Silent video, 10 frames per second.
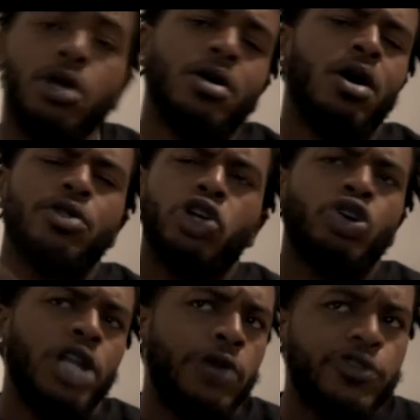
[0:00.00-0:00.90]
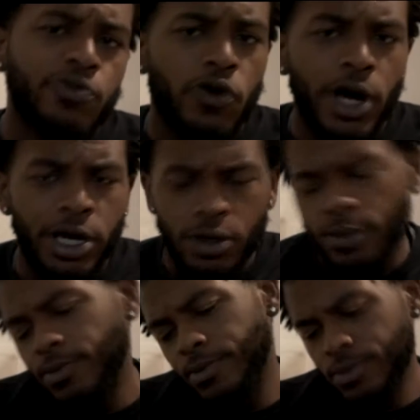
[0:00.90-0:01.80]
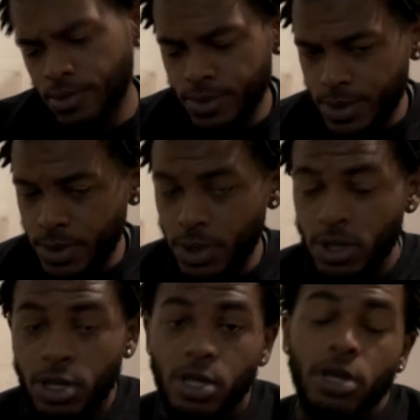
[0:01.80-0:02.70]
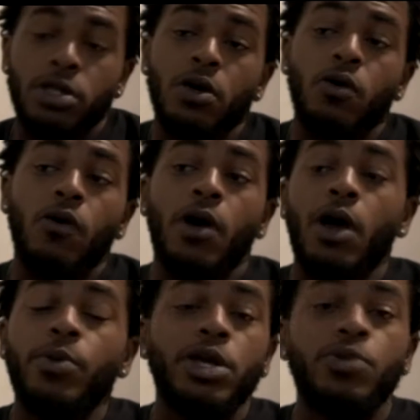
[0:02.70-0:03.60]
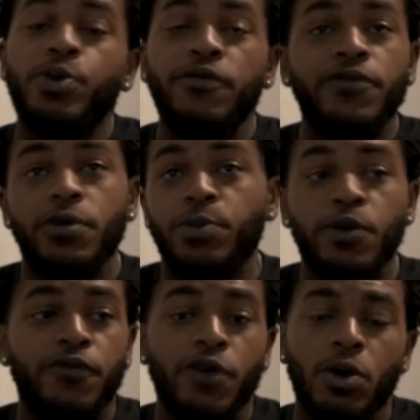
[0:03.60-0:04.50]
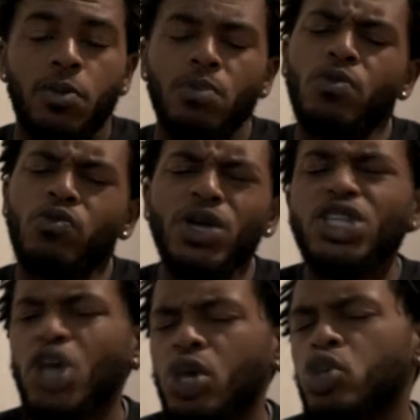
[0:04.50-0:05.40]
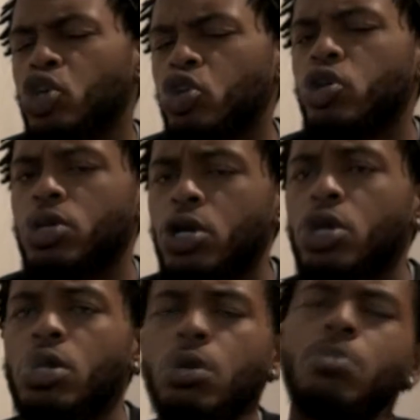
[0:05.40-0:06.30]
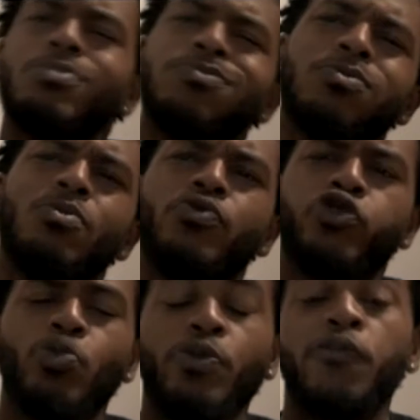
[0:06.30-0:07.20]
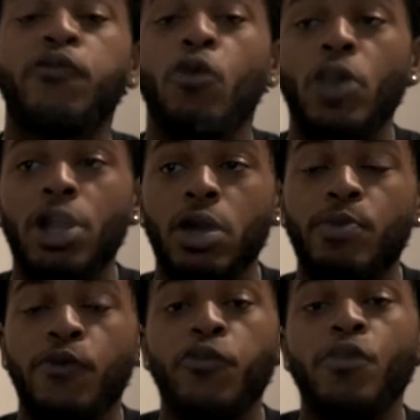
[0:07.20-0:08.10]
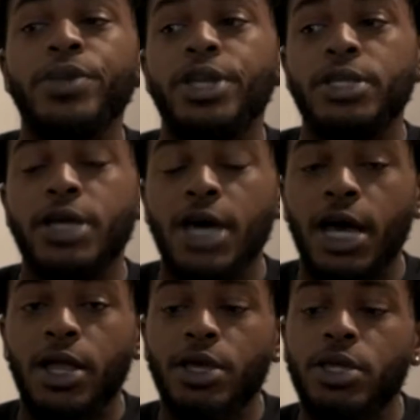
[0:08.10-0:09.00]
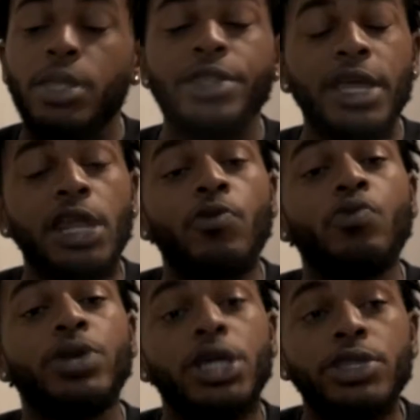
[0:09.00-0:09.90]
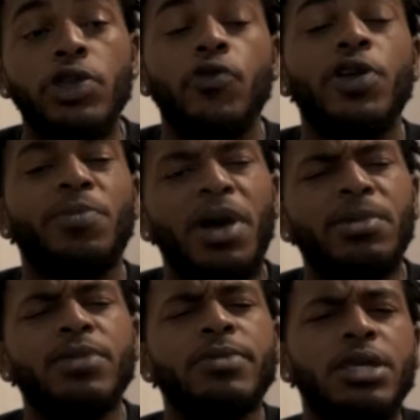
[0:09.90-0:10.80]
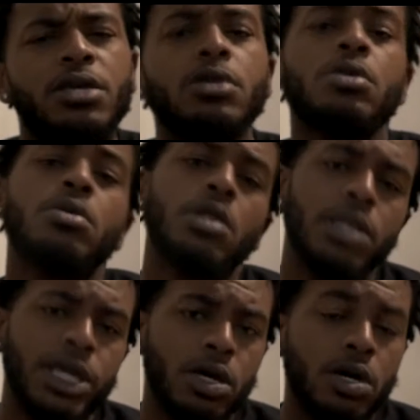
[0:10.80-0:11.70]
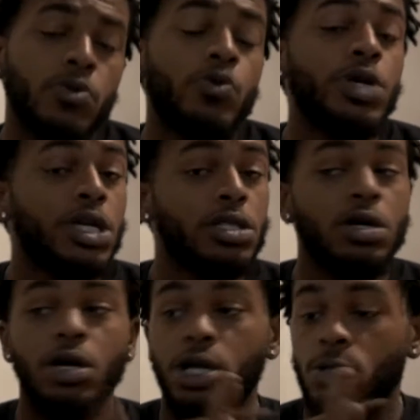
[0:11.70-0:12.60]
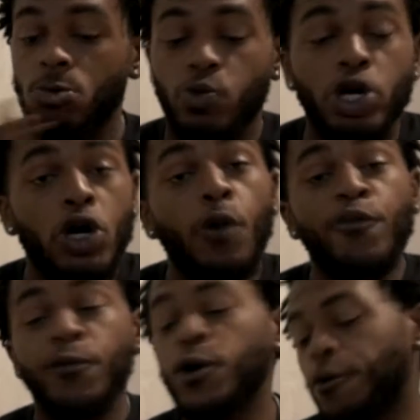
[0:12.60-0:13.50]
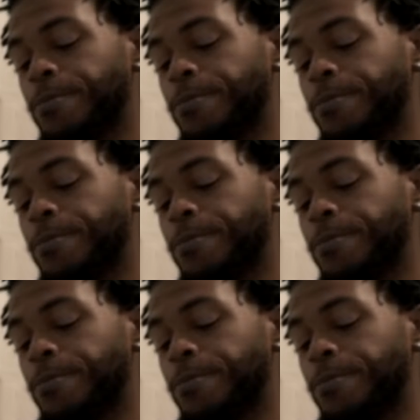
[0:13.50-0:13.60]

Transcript: Other girl name was Mariah. So I'm hitting Piff up. We talking here and there before we get to college. Say that when we get there, we'll probably link up when we get there, and we'll go from there.